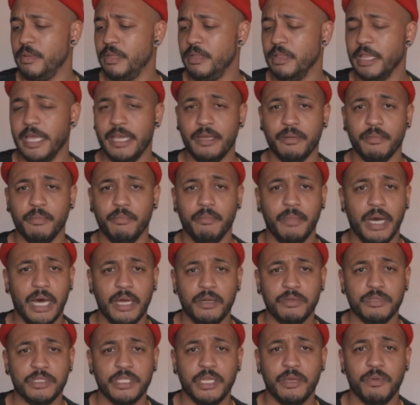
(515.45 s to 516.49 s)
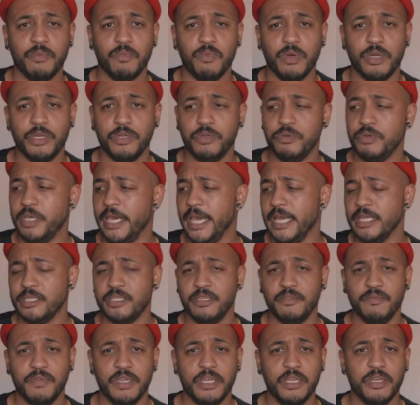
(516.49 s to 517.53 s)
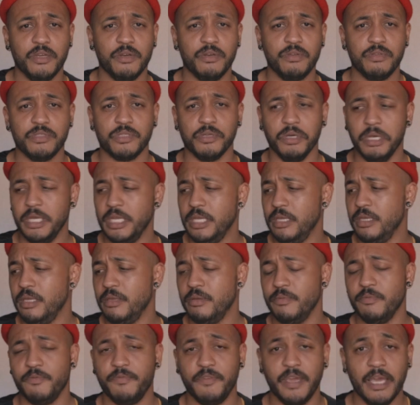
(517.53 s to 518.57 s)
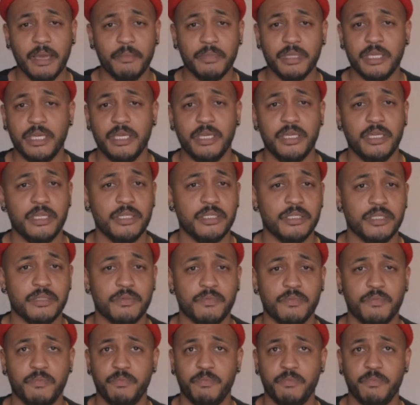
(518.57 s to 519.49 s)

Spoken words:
like models that want to do casting videos or any families,